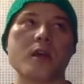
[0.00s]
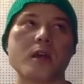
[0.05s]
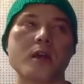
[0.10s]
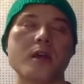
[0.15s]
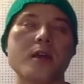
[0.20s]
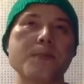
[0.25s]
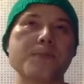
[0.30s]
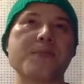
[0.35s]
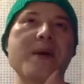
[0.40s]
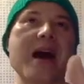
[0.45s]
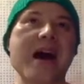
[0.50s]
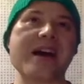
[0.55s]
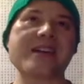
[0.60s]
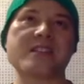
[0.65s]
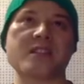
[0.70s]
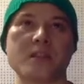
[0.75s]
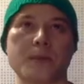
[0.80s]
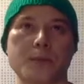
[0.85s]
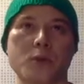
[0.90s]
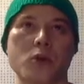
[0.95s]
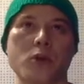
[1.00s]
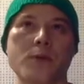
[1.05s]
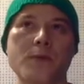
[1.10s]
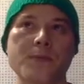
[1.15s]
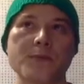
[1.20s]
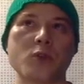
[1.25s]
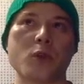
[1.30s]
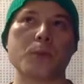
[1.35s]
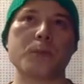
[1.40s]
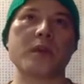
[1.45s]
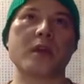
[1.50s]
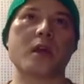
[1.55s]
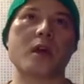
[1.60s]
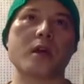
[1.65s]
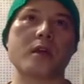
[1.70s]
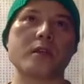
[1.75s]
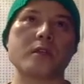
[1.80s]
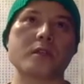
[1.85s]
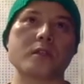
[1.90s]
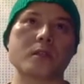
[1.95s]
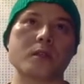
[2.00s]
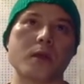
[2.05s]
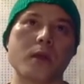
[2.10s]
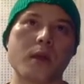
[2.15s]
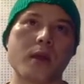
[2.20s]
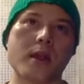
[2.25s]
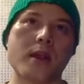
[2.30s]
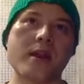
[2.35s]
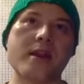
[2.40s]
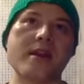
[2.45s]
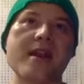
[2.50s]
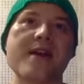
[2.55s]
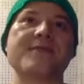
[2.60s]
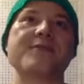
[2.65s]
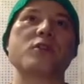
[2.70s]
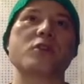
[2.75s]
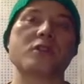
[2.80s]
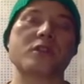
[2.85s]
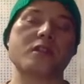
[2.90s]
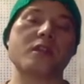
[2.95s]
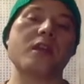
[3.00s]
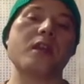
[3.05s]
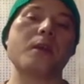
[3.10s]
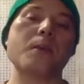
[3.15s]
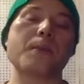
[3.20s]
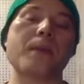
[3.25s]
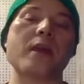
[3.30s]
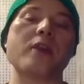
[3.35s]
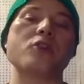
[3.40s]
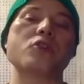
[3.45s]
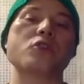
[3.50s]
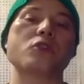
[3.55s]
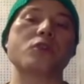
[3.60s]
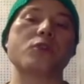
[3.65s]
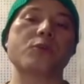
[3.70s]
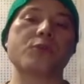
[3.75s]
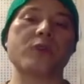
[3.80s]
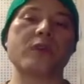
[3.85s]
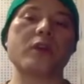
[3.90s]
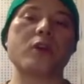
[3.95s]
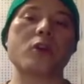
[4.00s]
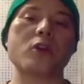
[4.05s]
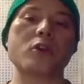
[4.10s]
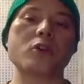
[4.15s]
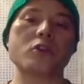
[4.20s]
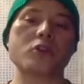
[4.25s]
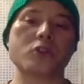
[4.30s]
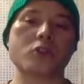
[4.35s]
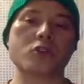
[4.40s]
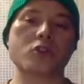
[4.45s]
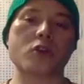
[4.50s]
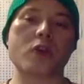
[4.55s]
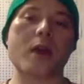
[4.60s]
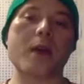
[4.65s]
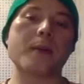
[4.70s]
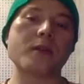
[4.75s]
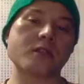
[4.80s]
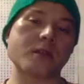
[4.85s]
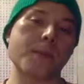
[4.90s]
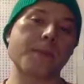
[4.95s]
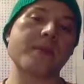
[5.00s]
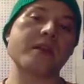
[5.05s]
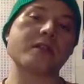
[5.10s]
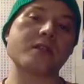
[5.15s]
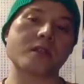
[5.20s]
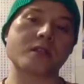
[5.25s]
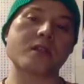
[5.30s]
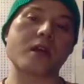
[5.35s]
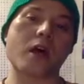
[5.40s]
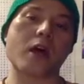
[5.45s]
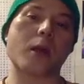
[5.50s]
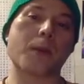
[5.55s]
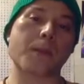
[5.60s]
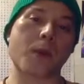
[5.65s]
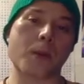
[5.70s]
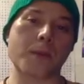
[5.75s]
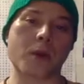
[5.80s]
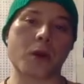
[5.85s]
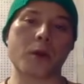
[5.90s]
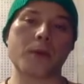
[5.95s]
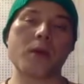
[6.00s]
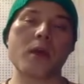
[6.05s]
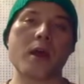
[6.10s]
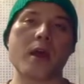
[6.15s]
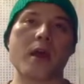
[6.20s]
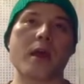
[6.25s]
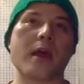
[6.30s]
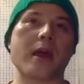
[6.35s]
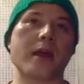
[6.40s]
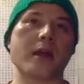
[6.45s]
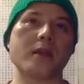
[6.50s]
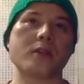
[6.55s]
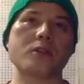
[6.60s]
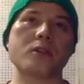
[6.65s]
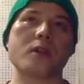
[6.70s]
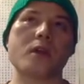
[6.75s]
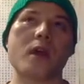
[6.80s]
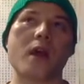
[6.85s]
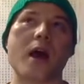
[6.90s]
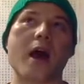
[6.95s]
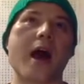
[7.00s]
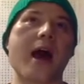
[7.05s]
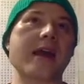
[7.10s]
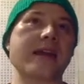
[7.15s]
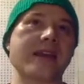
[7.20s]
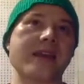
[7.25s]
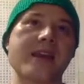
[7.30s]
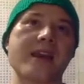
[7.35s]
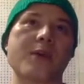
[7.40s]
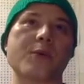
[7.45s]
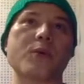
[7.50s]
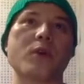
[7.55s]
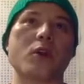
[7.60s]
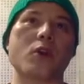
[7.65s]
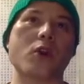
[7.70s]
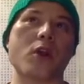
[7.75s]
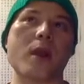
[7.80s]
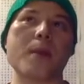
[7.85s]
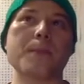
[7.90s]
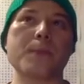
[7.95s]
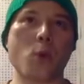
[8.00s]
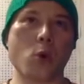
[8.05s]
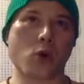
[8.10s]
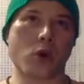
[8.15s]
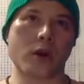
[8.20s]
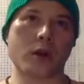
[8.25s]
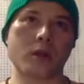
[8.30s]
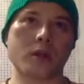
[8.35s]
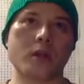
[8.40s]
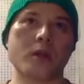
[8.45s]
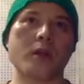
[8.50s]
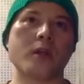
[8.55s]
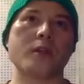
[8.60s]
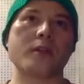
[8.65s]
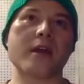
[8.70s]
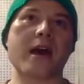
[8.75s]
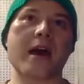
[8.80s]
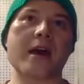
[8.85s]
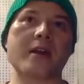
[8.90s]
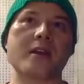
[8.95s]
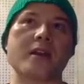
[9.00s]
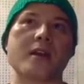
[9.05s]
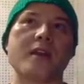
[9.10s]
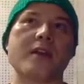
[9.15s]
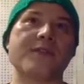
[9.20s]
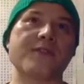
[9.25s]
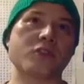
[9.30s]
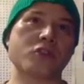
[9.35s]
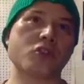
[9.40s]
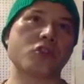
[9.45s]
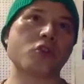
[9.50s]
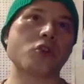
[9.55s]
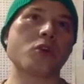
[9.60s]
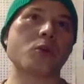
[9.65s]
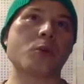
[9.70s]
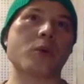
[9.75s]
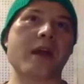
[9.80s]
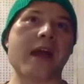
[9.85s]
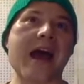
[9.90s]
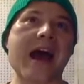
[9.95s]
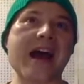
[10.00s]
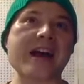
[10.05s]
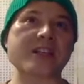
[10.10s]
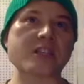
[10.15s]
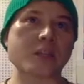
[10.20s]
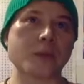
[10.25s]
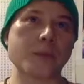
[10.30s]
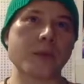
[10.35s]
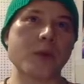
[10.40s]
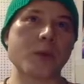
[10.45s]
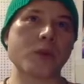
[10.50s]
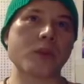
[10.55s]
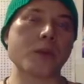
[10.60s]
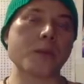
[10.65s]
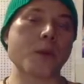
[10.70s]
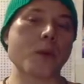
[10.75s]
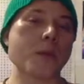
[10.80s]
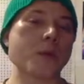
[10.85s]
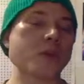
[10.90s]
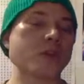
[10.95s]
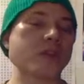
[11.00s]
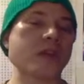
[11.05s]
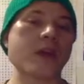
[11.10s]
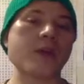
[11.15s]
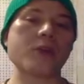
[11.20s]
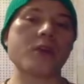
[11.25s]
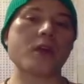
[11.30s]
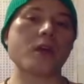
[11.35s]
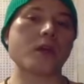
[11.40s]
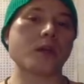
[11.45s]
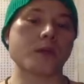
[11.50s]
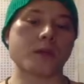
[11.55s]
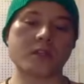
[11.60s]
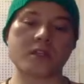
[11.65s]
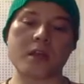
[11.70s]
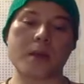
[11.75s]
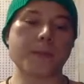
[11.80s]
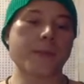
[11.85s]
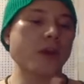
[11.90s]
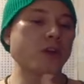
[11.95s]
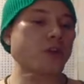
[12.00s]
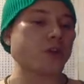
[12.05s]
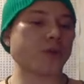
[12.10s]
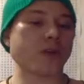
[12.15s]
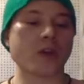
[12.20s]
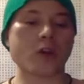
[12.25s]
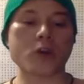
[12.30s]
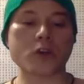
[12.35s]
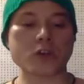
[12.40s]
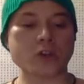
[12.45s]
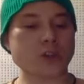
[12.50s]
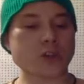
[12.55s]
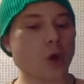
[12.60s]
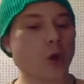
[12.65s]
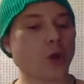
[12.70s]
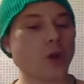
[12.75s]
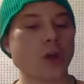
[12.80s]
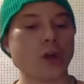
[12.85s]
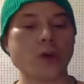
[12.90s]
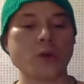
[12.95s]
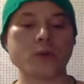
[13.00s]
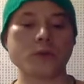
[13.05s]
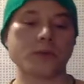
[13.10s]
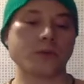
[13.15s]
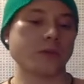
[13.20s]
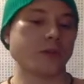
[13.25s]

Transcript: Impossible, because never seen mitral regurg described as a midsystolic murmur. And I can't reiterate more that if a student were to ask me what the murmurs sound like, say mitral regurg is holo.